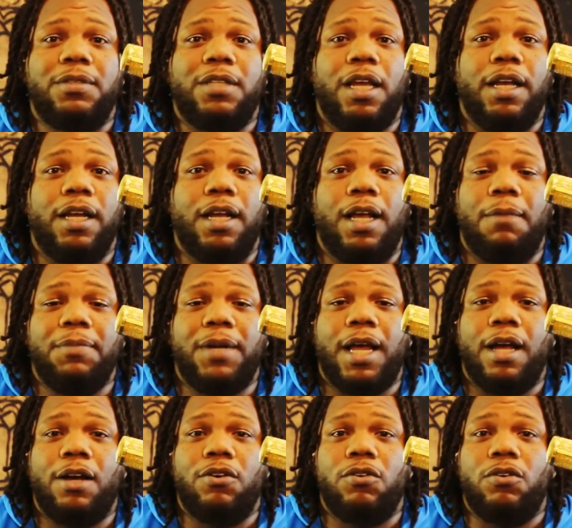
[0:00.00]
Like, I'm
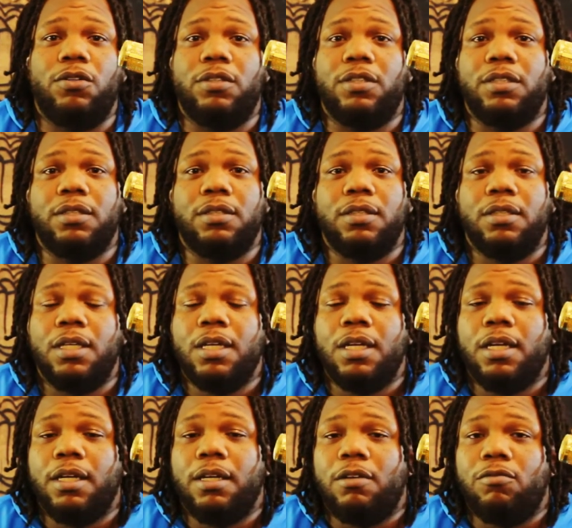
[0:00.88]
not going to
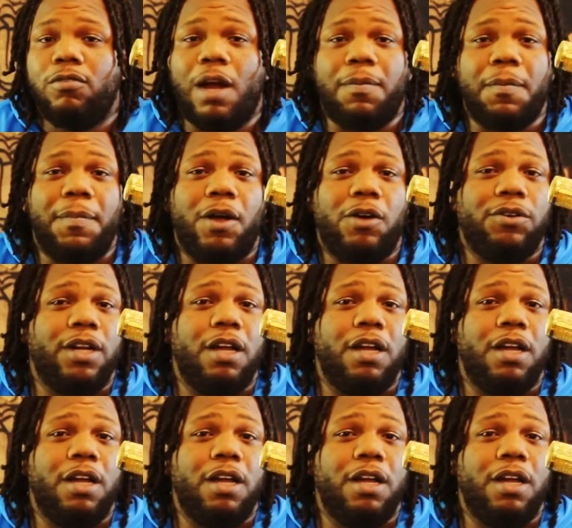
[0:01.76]
rap about